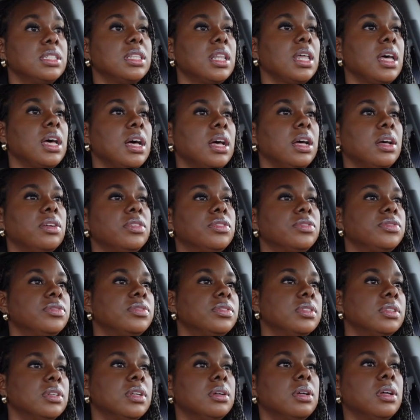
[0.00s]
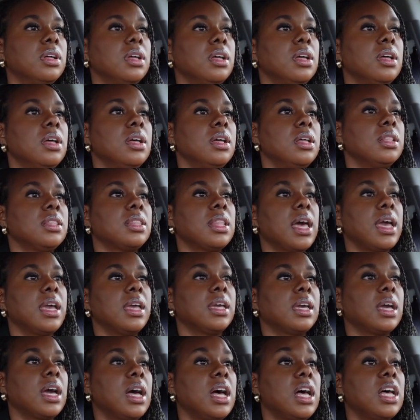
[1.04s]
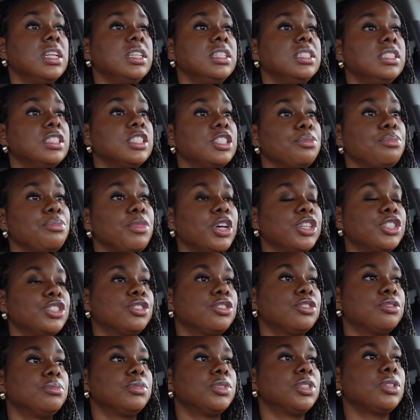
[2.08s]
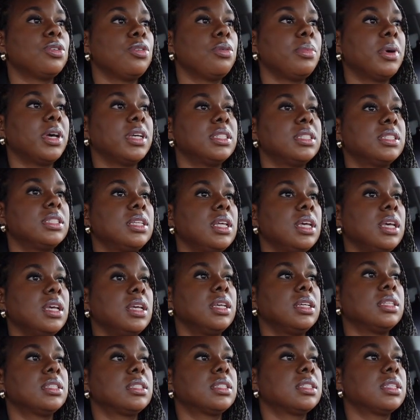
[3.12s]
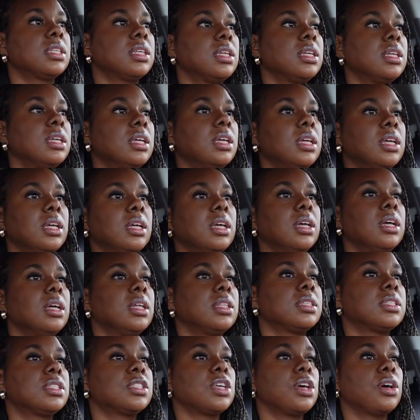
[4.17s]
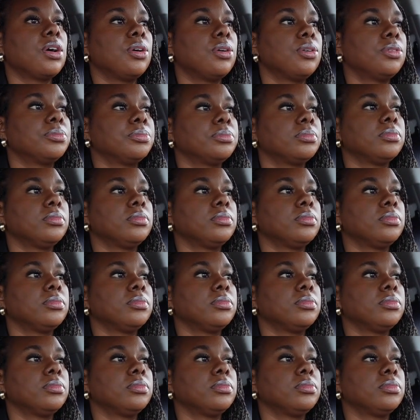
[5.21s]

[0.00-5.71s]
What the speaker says: love like onions and mushrooms on my steaks. So,